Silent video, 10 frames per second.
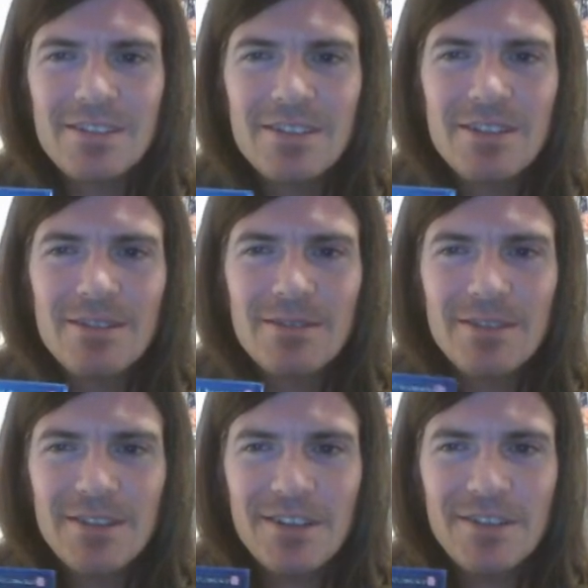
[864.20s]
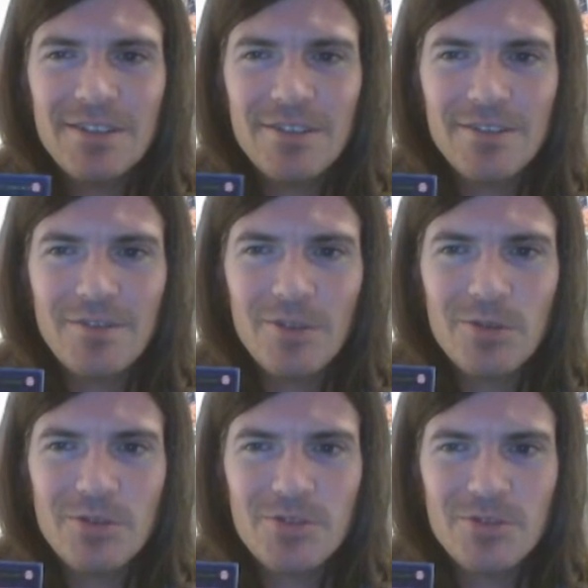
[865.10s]
but yeah,
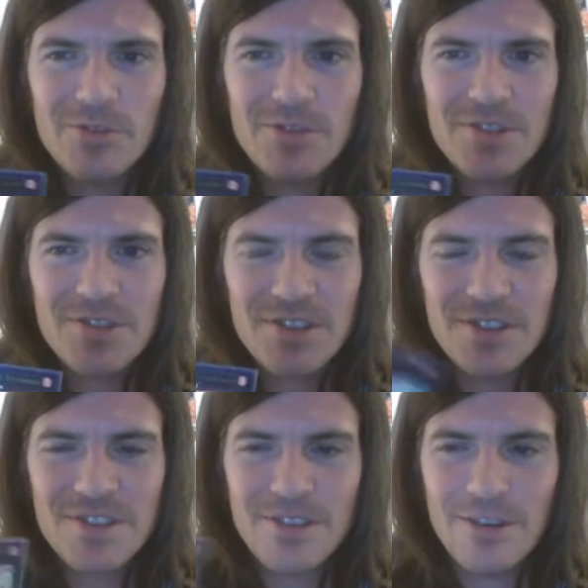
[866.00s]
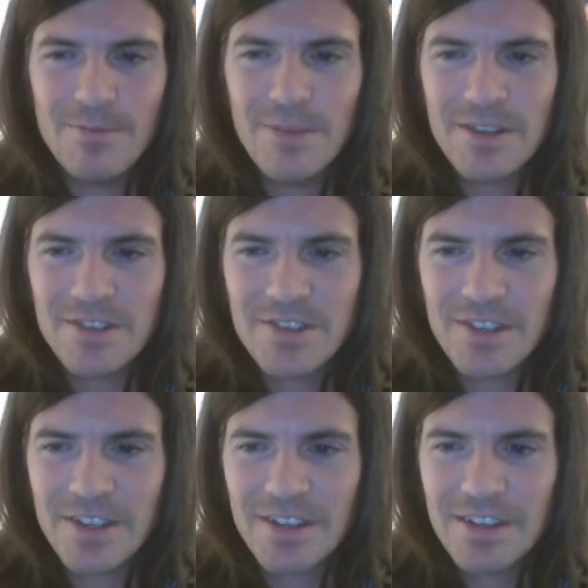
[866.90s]
Volcasaurus is amazing.
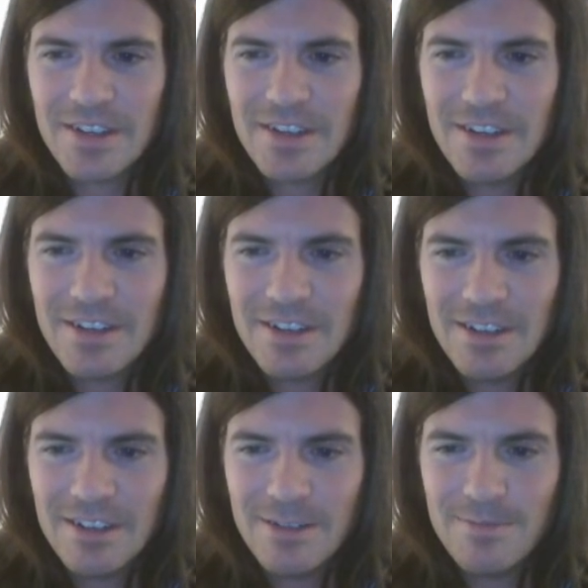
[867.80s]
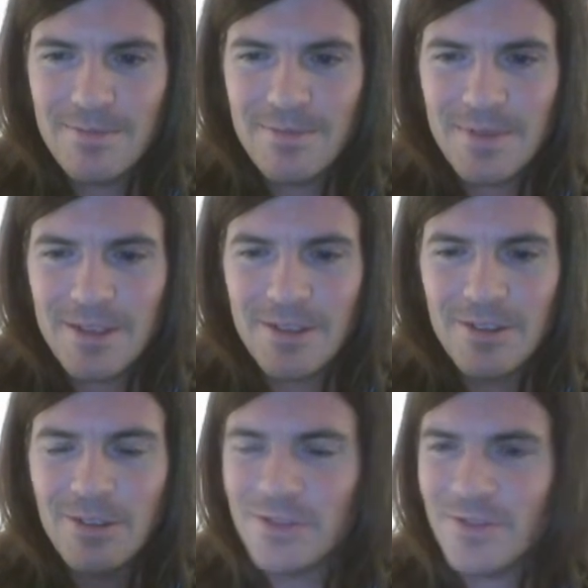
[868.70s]
And a lot
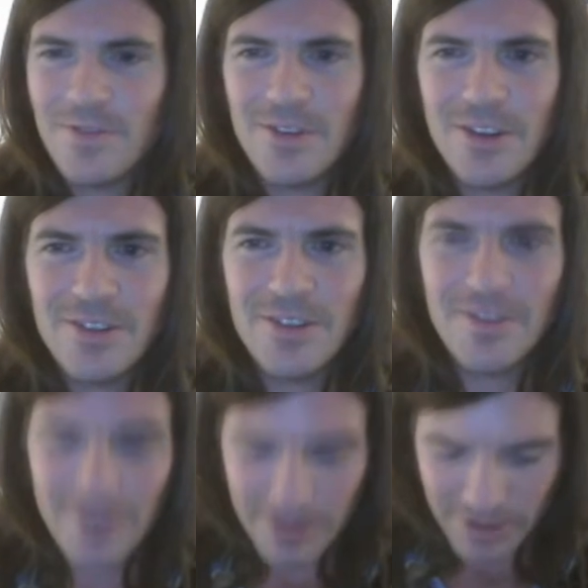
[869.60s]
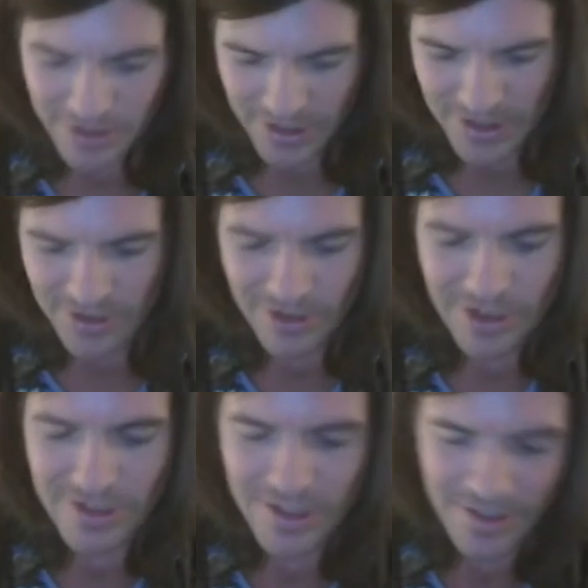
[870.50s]
of fun, very
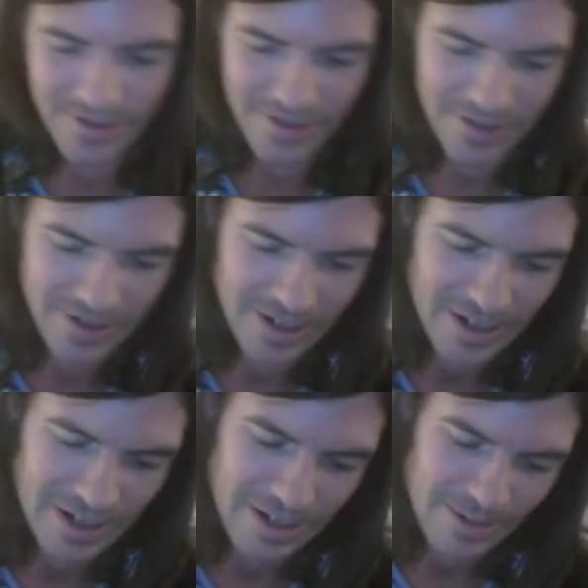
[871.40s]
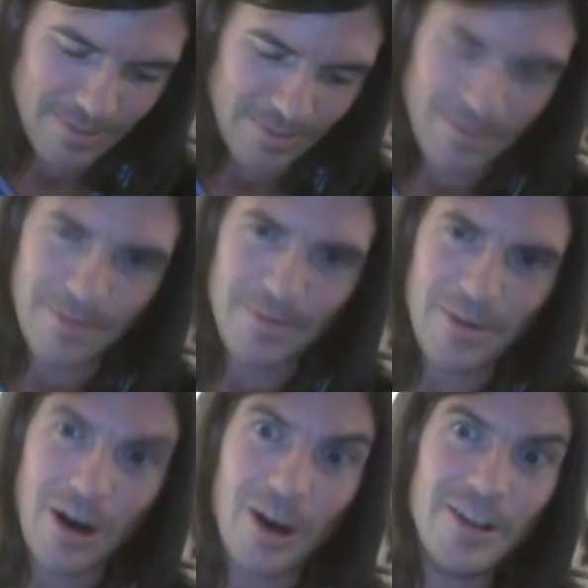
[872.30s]
destructive.
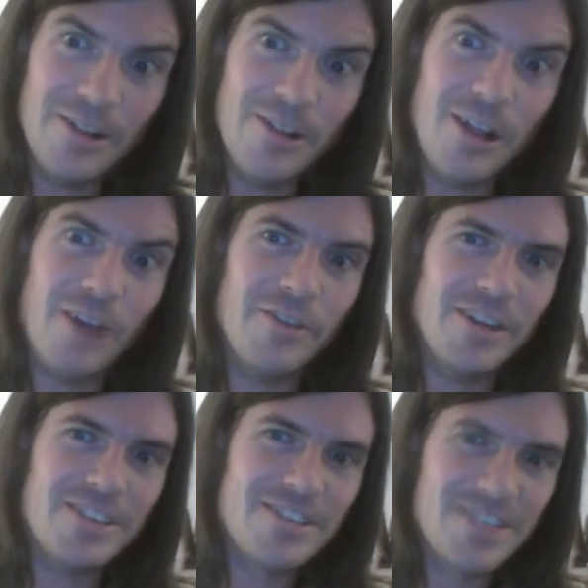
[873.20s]
I love it.